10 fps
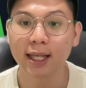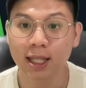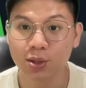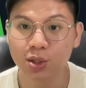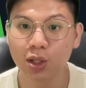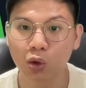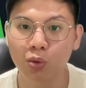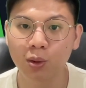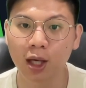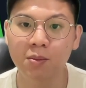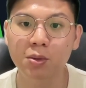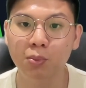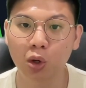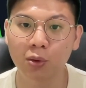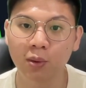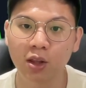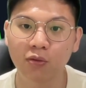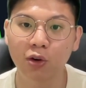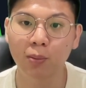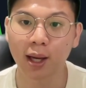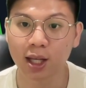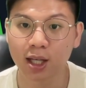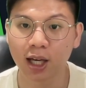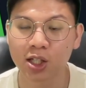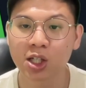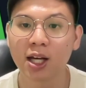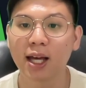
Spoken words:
Easy home games, Bournemouth for Medicash,